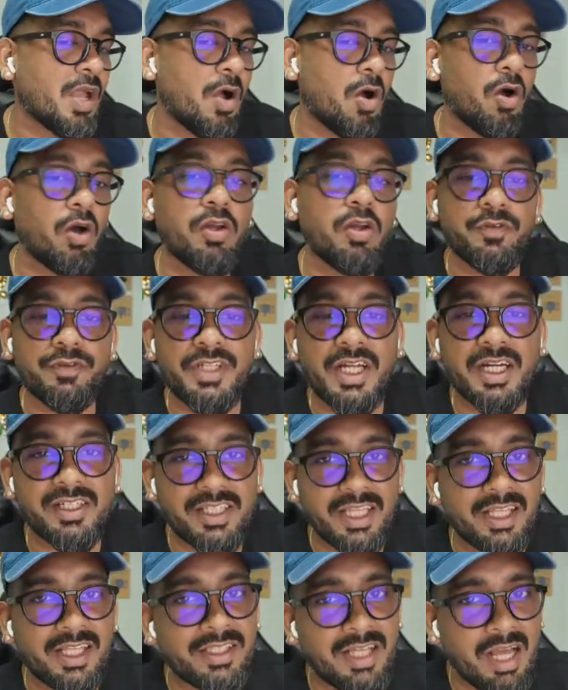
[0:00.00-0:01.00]
All of that
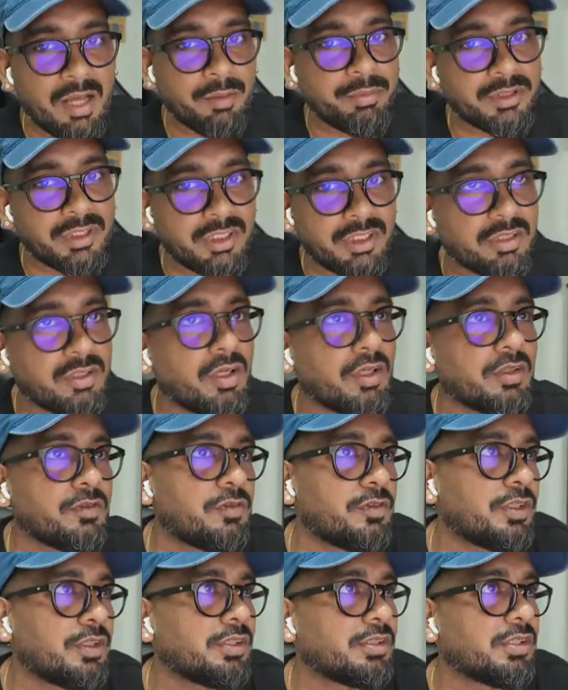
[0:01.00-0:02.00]
can happen in
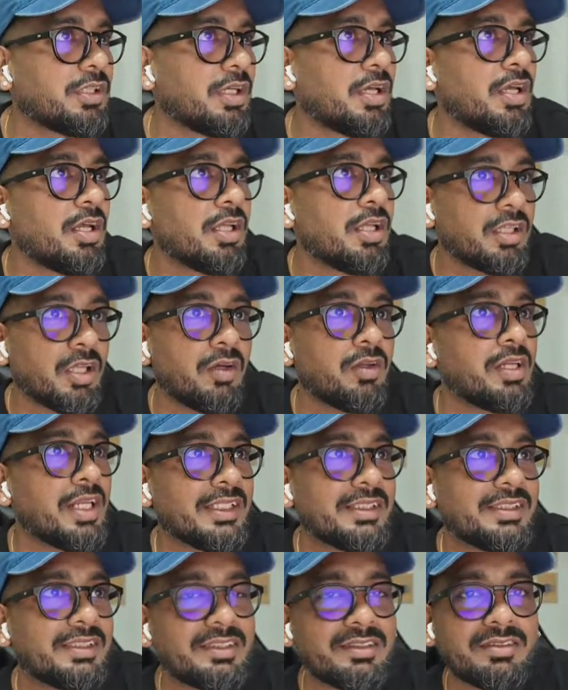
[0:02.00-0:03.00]
Confluence. Now
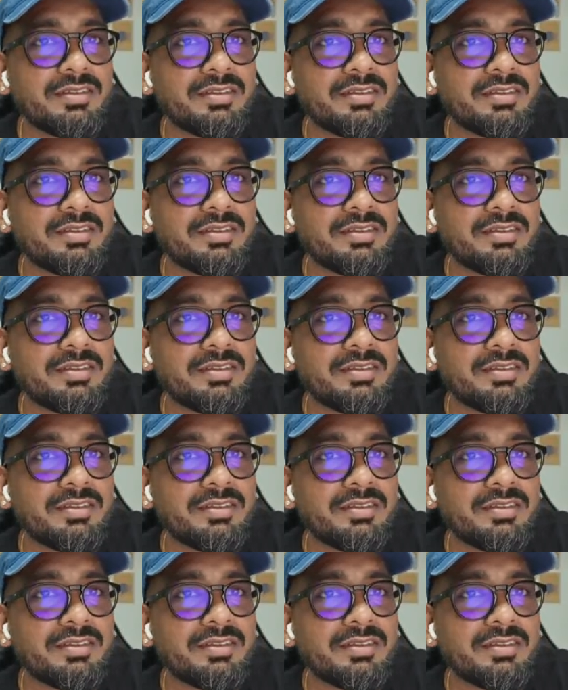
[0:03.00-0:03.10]
let's